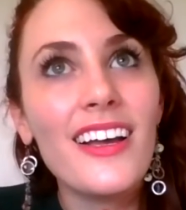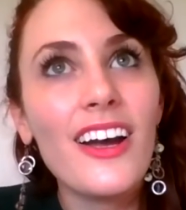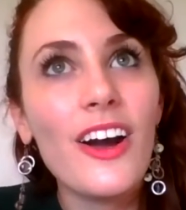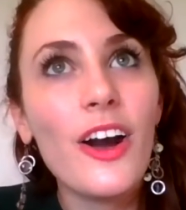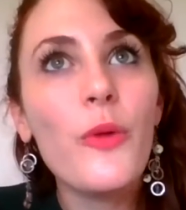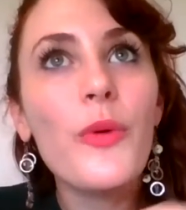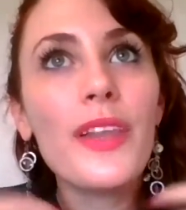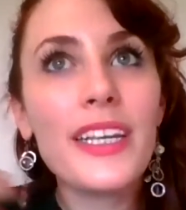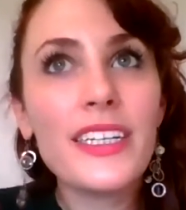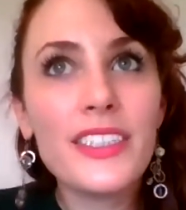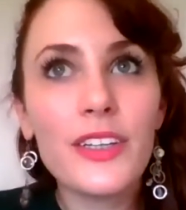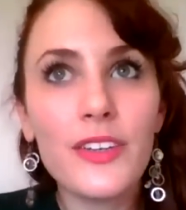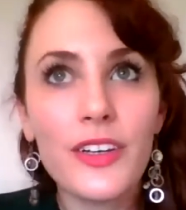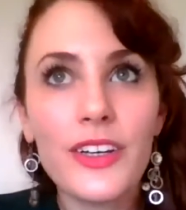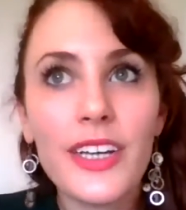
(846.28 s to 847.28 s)
are willing to
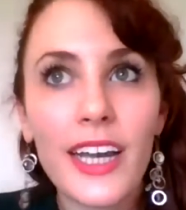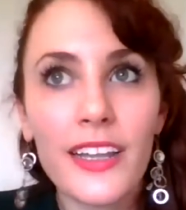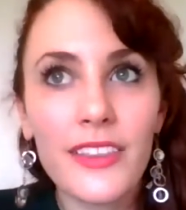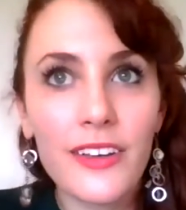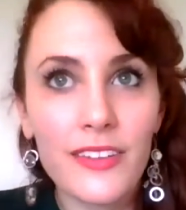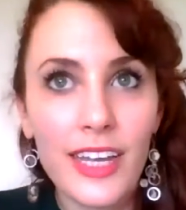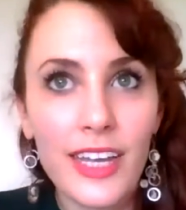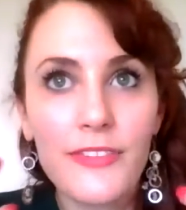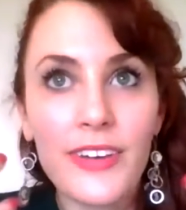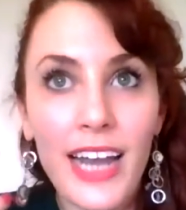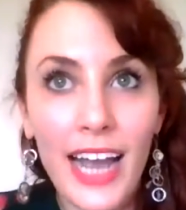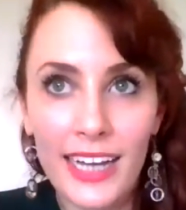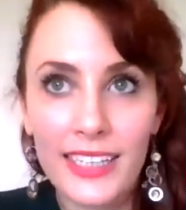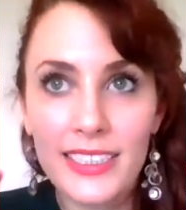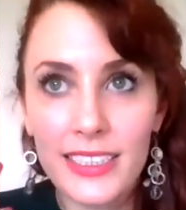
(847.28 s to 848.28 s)
look at their life and
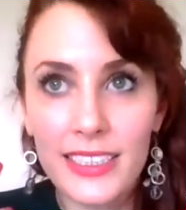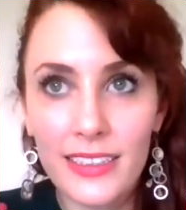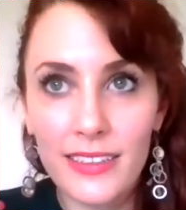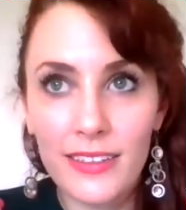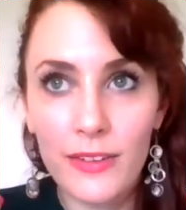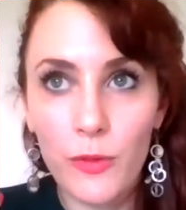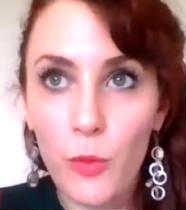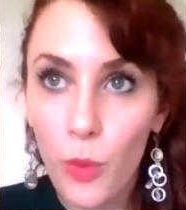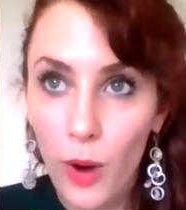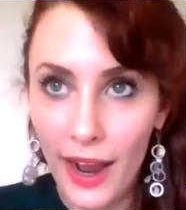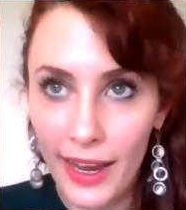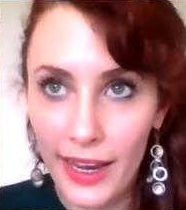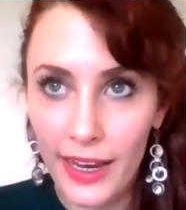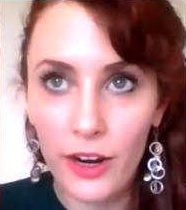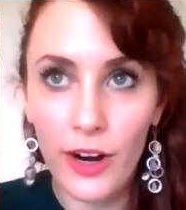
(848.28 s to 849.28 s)
ask
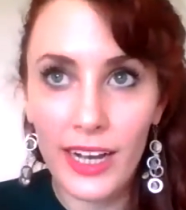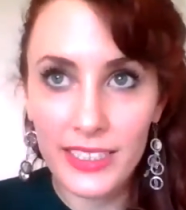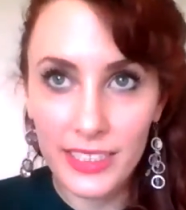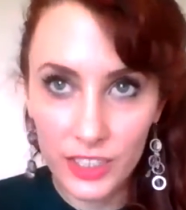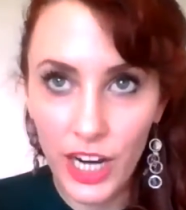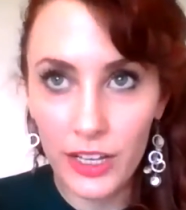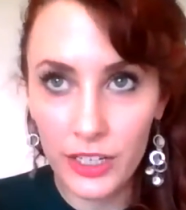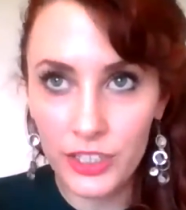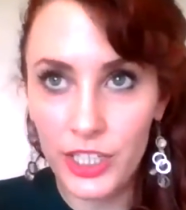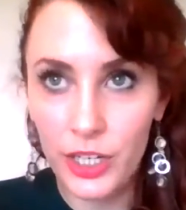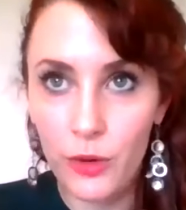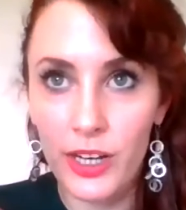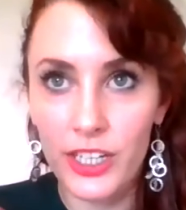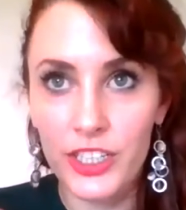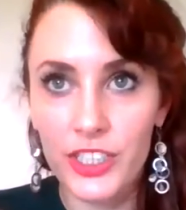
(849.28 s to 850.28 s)
why or ask challenging
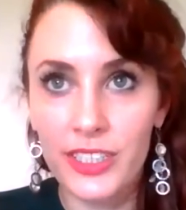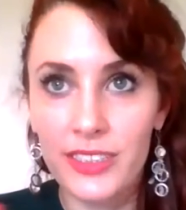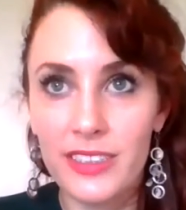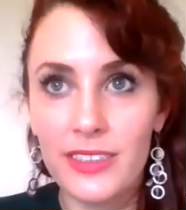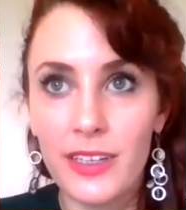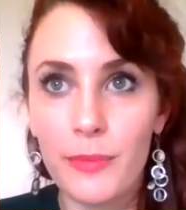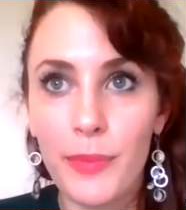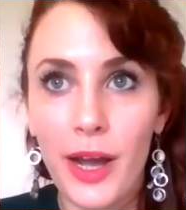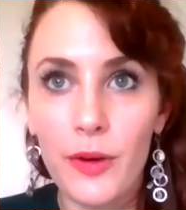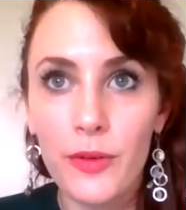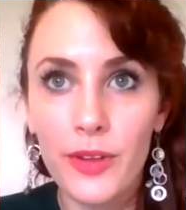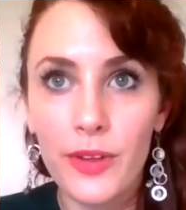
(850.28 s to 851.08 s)
questions about